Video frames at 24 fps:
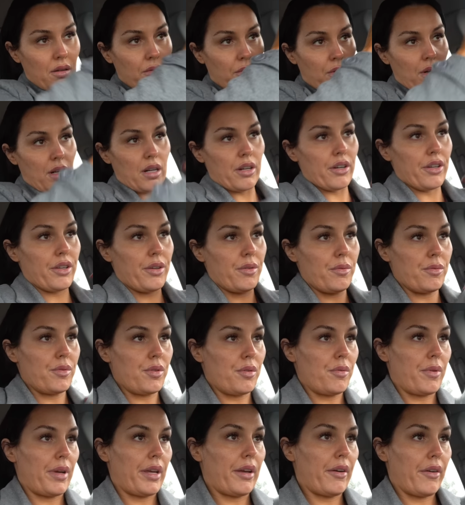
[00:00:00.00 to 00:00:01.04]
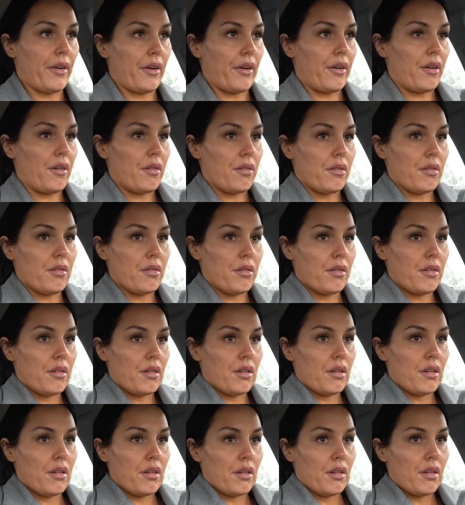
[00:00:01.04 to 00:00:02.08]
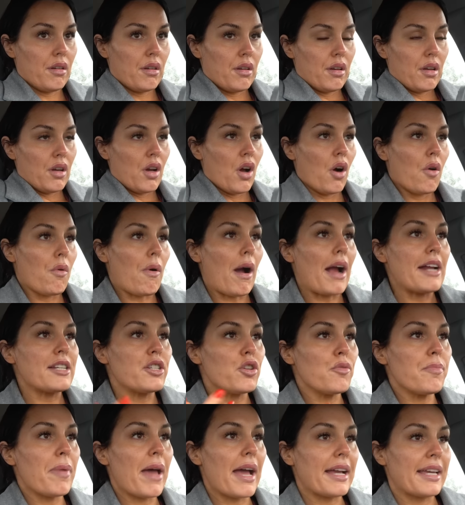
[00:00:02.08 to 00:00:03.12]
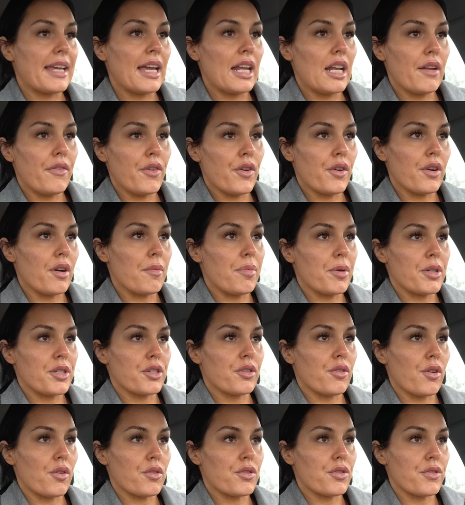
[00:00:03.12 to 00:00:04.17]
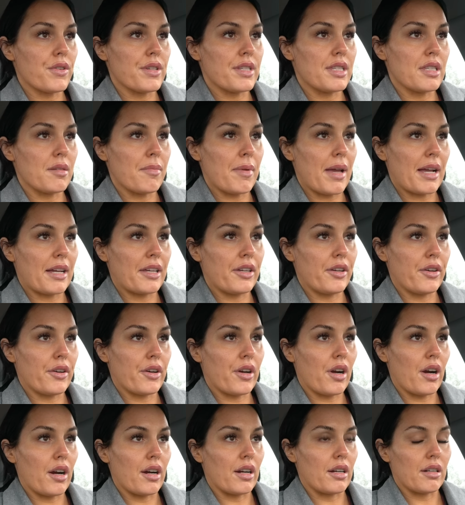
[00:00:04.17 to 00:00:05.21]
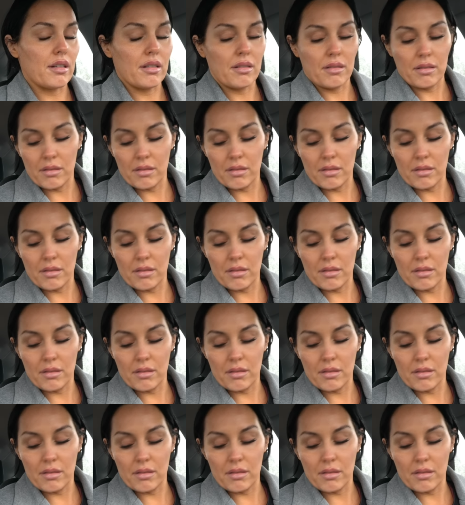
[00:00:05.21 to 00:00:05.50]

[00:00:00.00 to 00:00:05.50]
What are you doing, girl? Why'd you back in if you were going to put your groceries in the back of your cart?